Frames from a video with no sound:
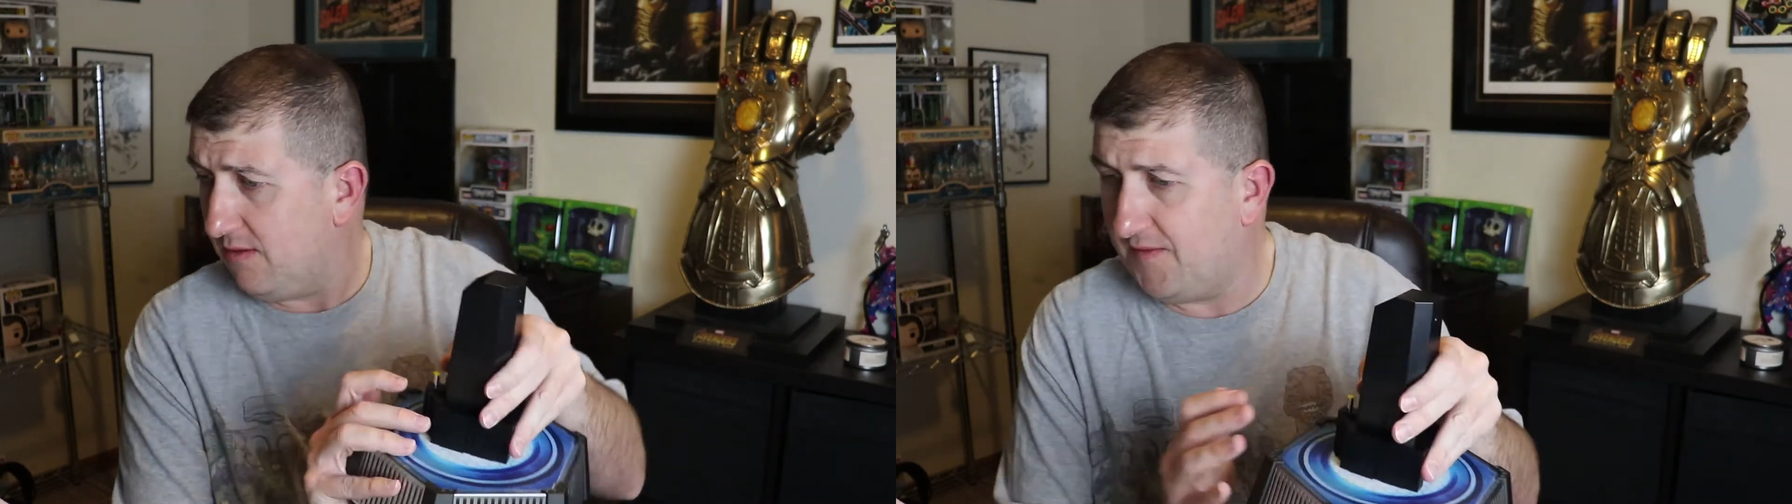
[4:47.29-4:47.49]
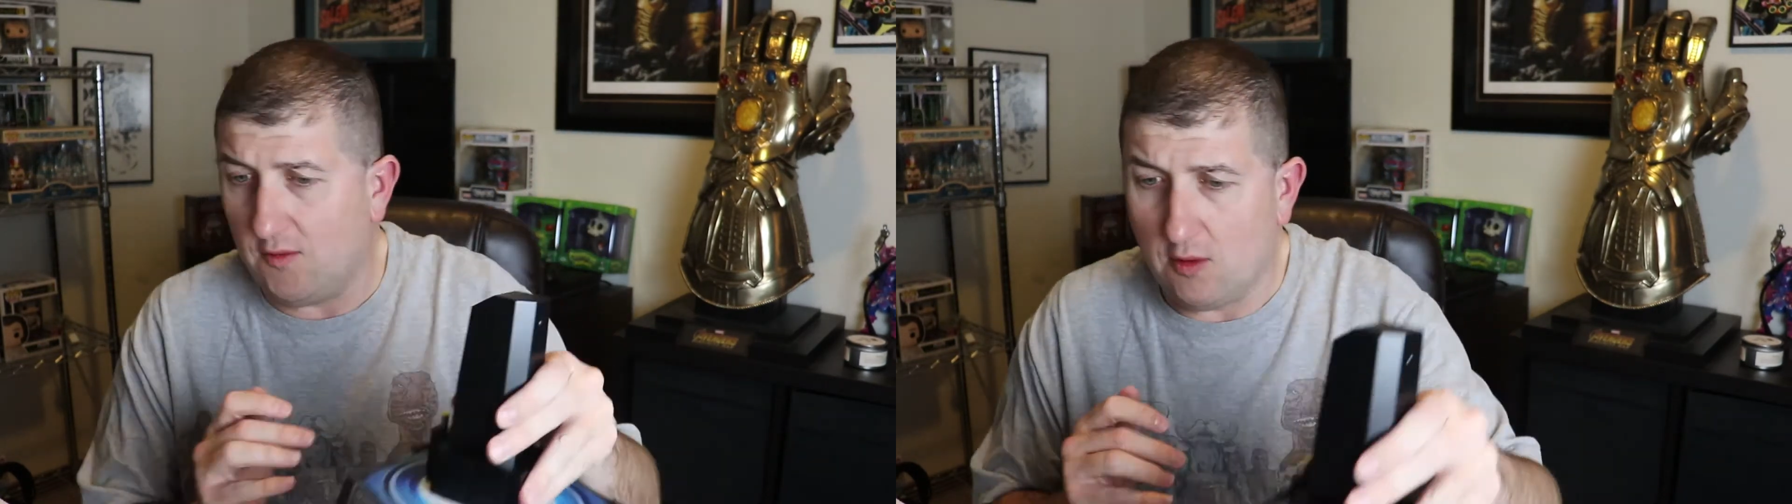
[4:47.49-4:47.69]

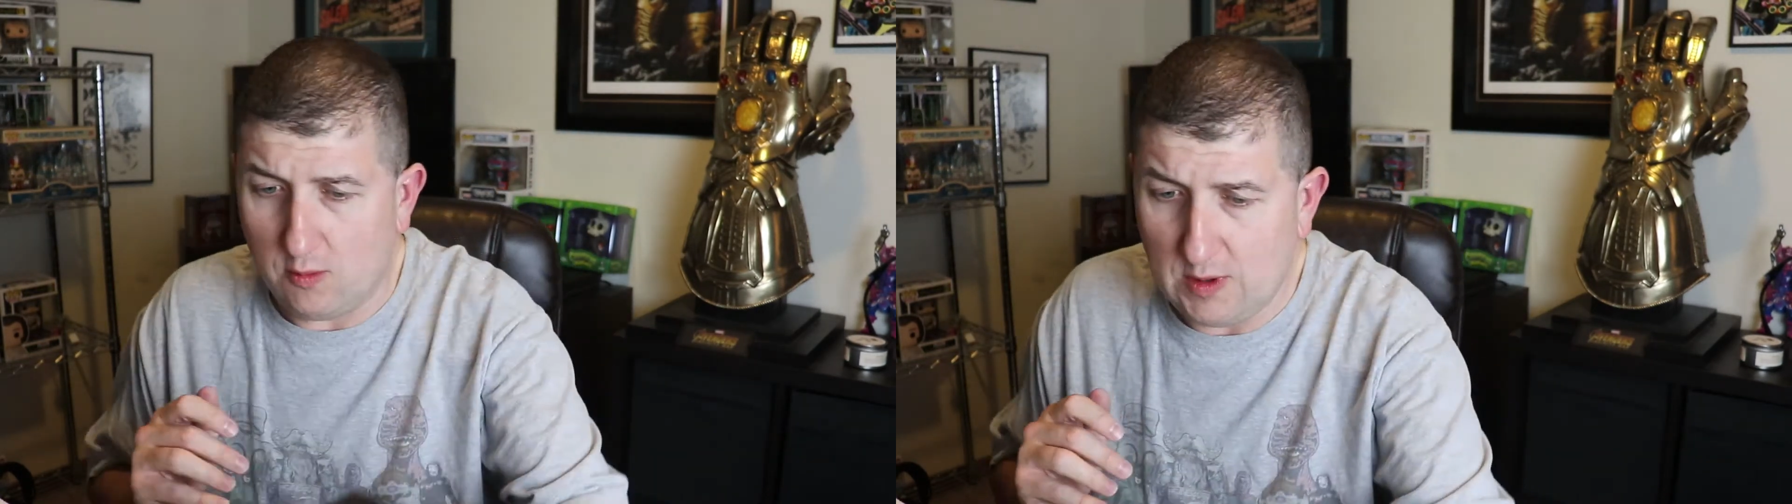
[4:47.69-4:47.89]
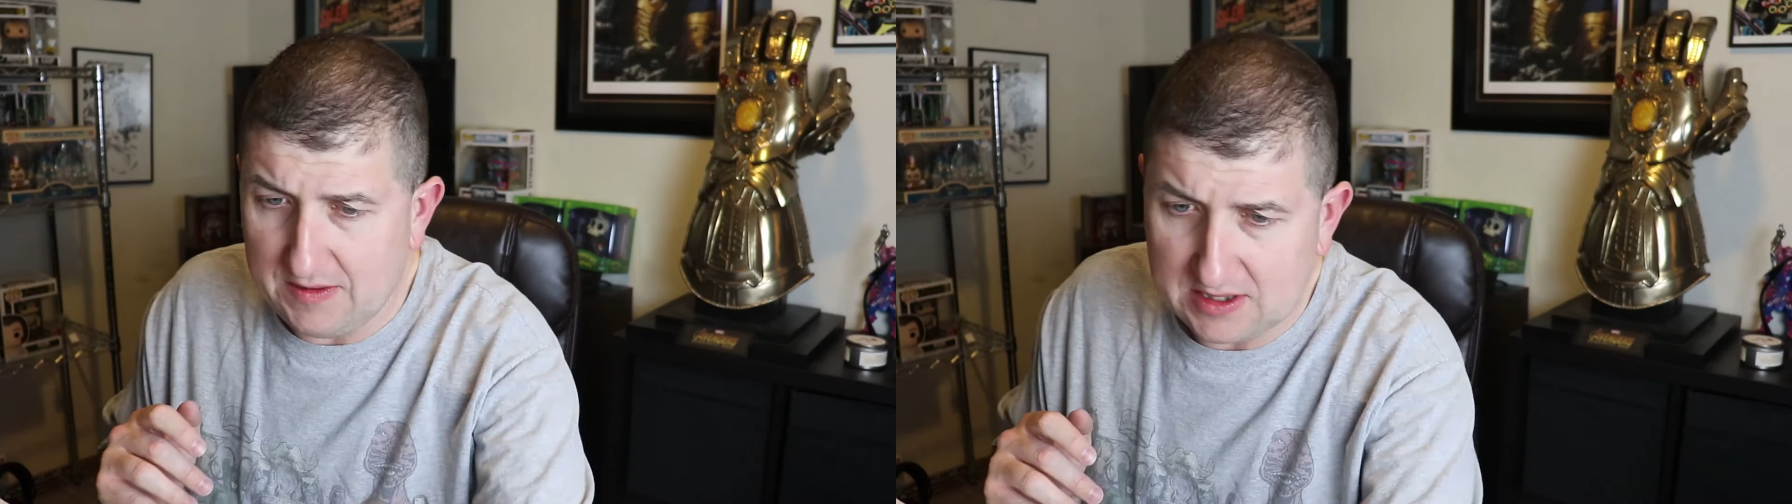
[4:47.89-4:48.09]
for
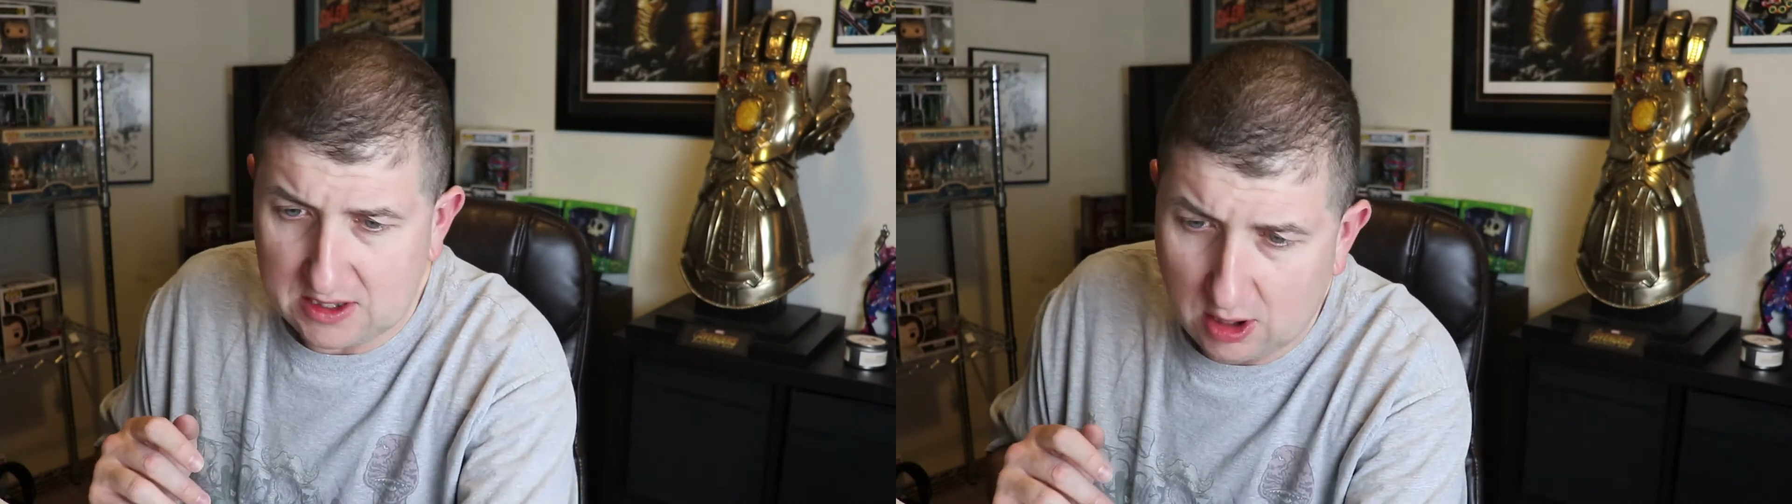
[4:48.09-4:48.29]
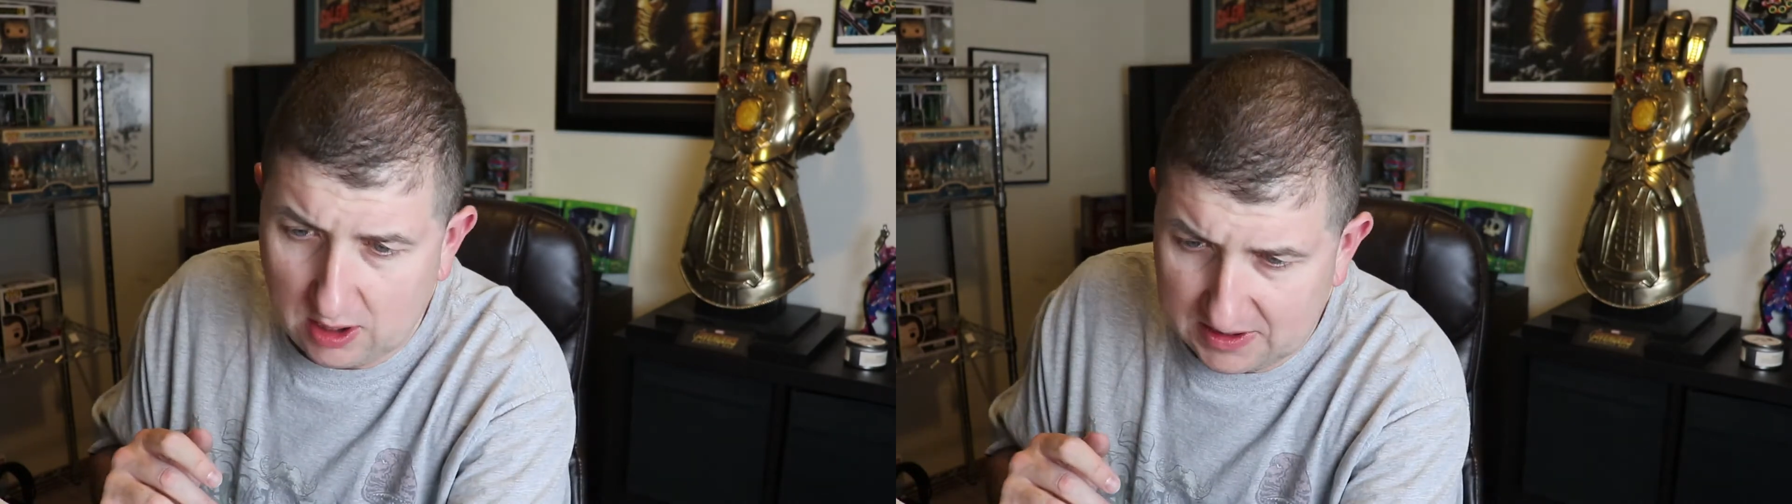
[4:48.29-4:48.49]
when the
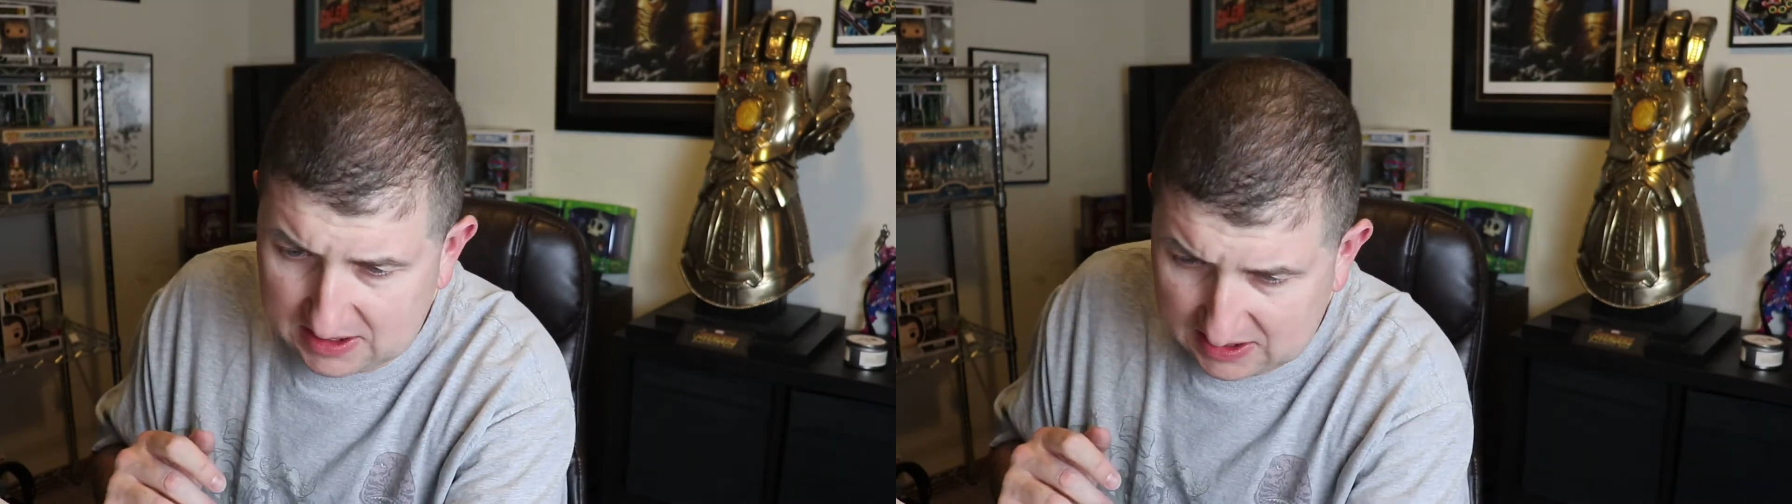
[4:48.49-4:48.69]
gauntlet